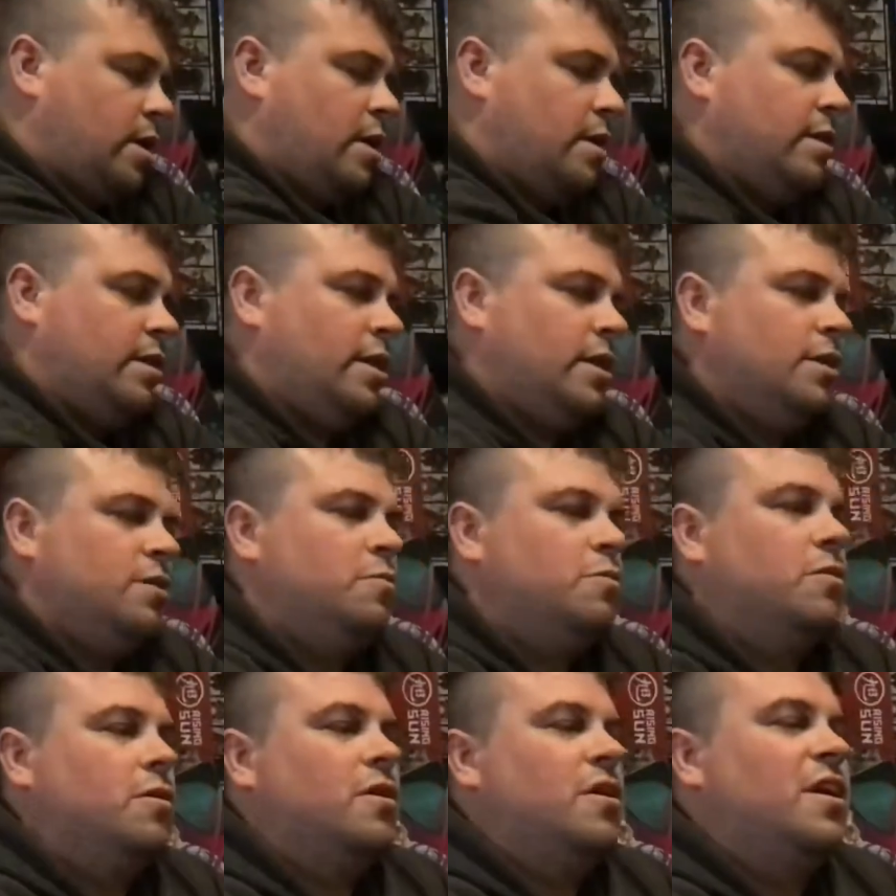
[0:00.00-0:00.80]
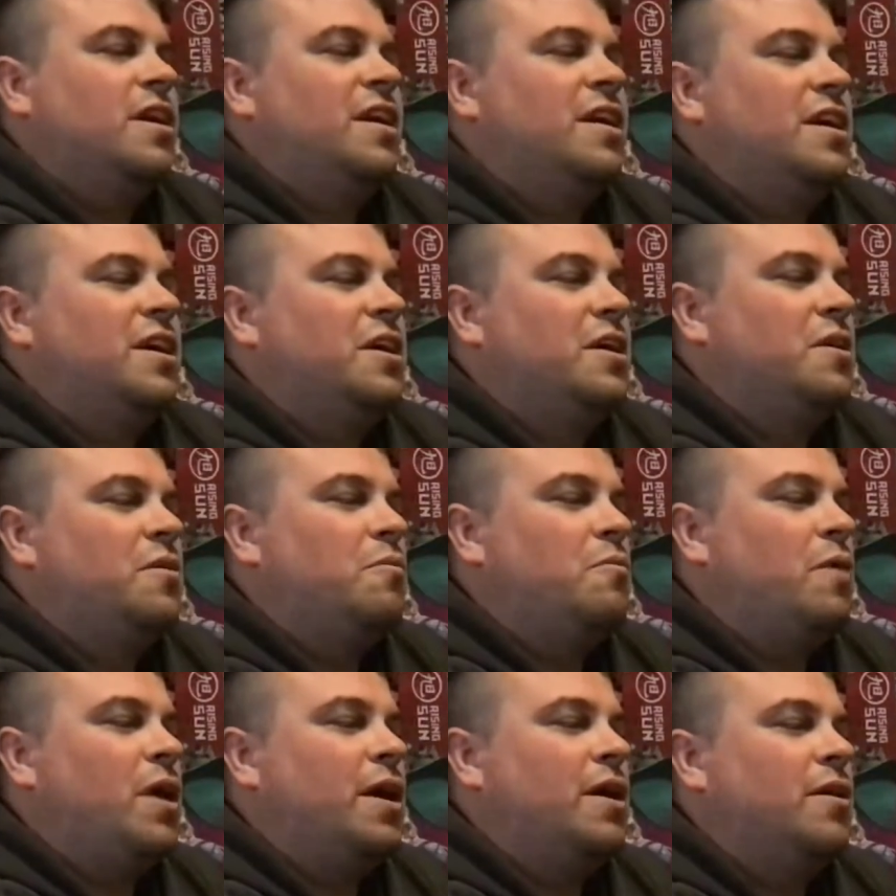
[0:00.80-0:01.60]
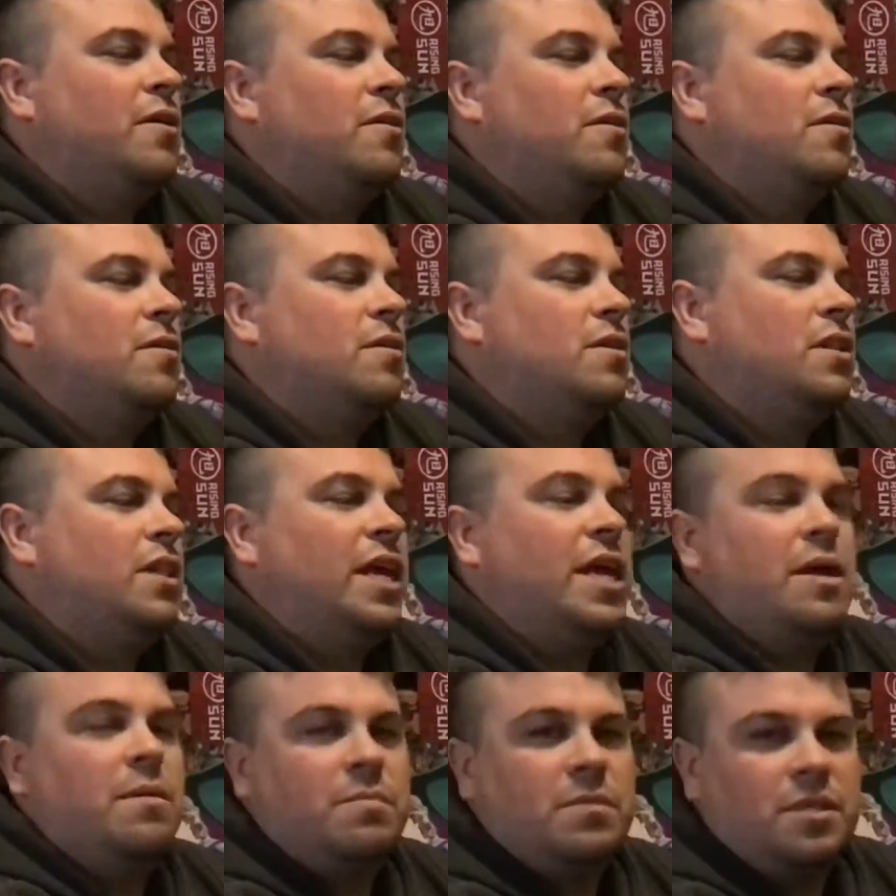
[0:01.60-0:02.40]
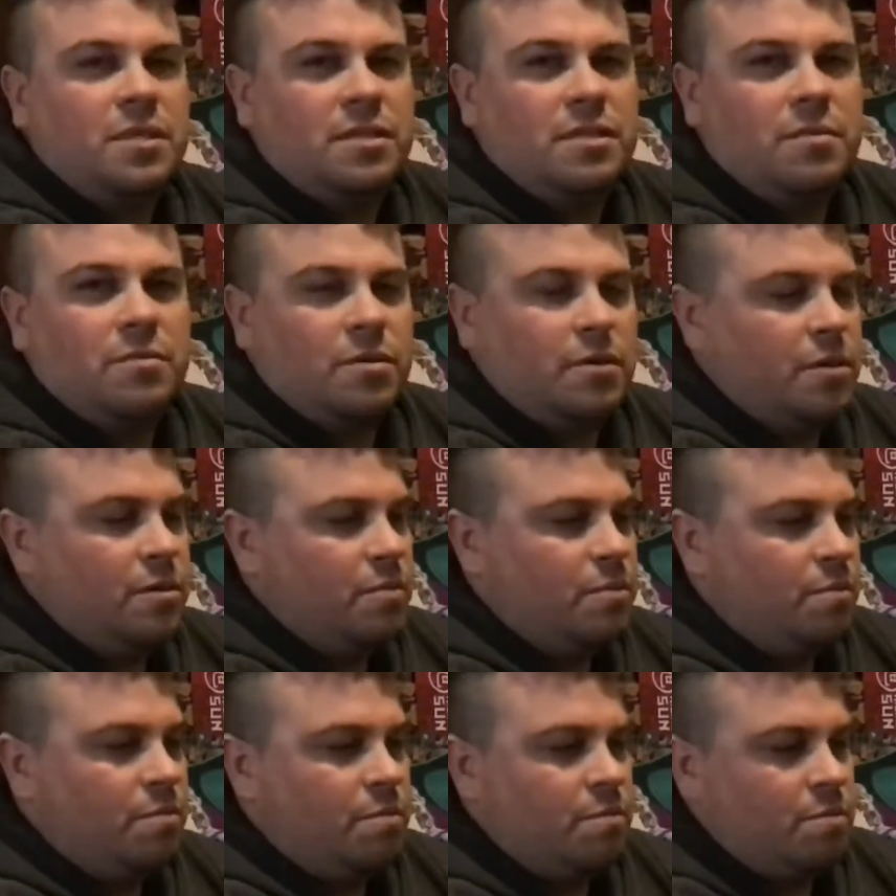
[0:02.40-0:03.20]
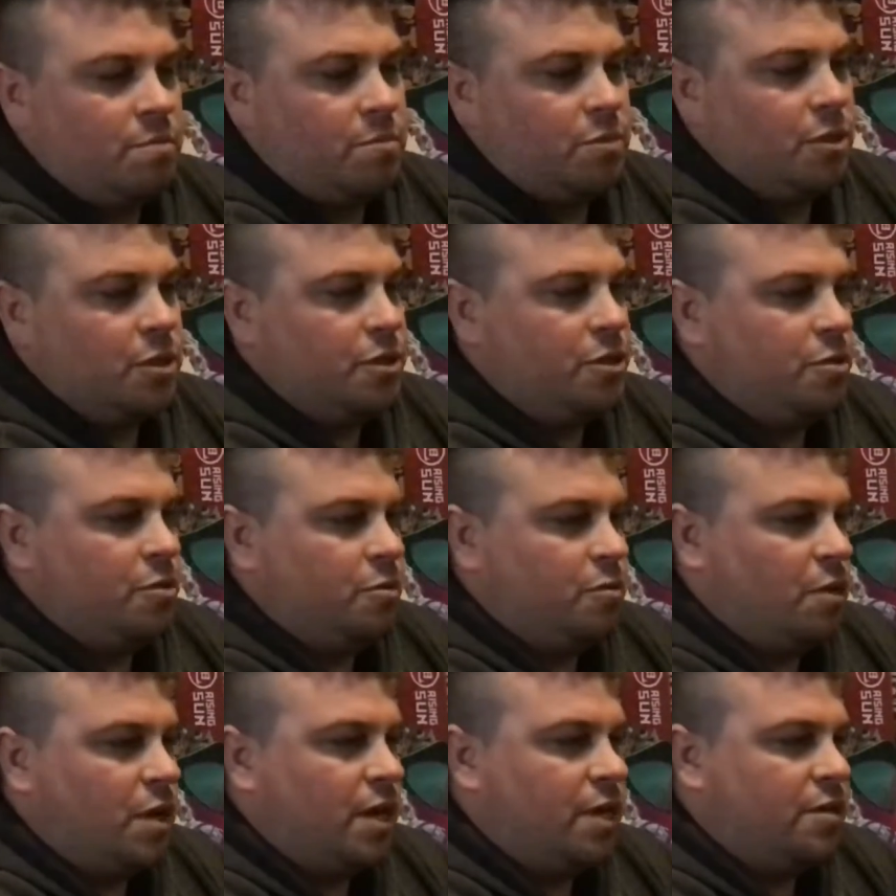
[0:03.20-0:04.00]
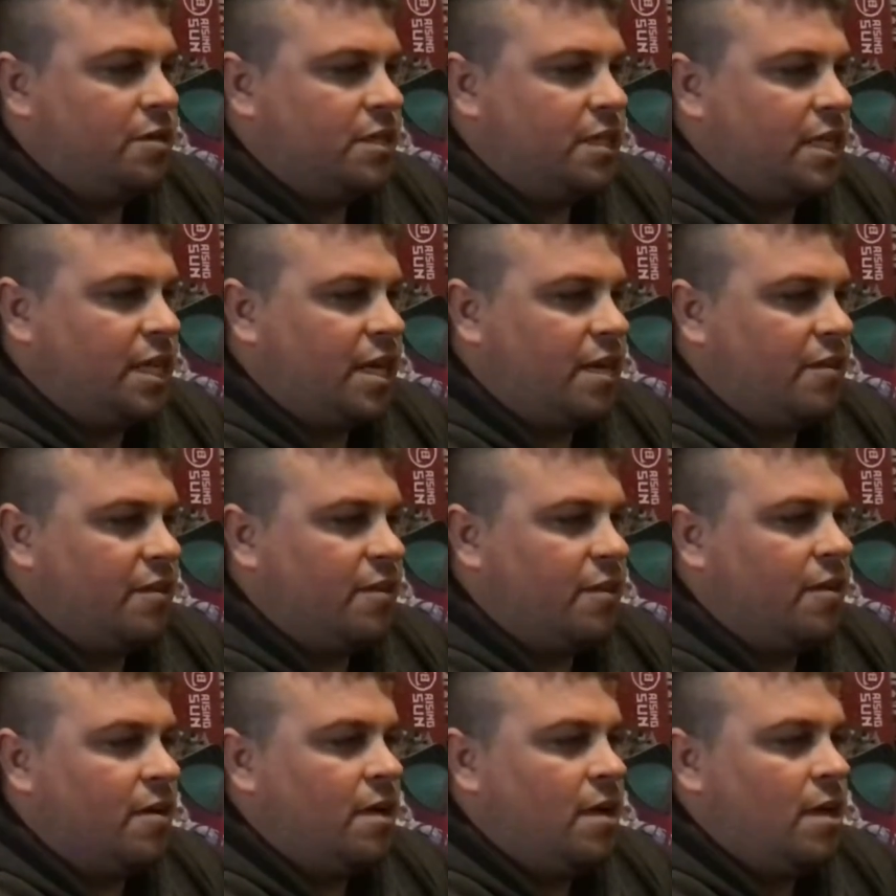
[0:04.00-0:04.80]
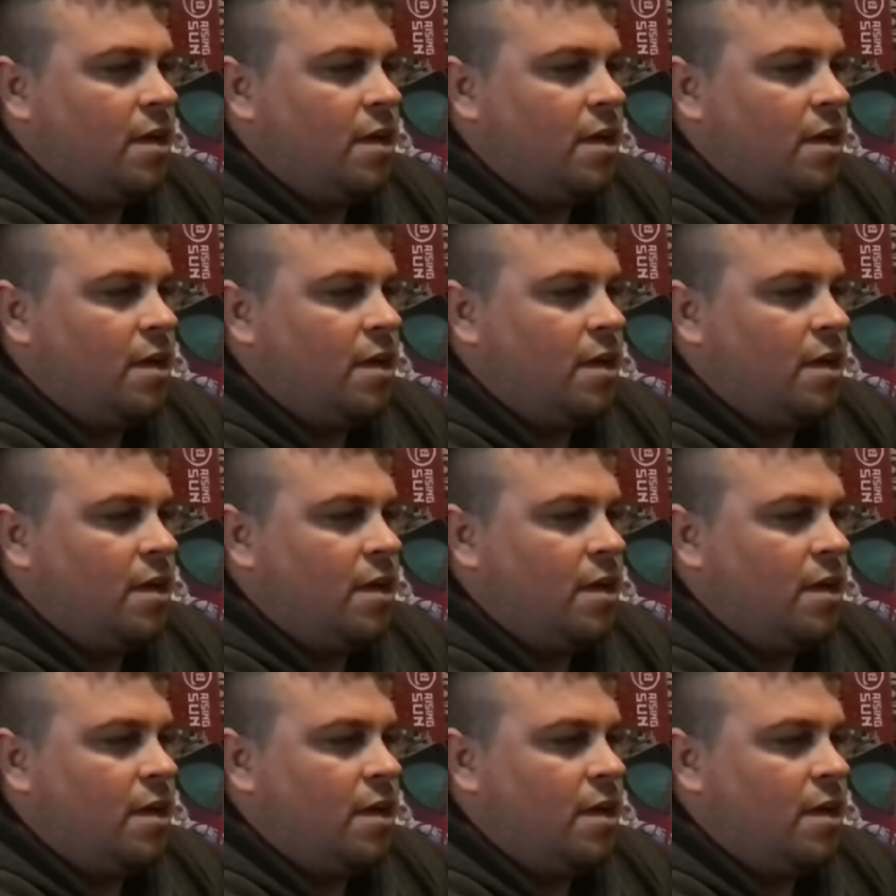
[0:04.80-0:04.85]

these were wire clamps where you put two wires together.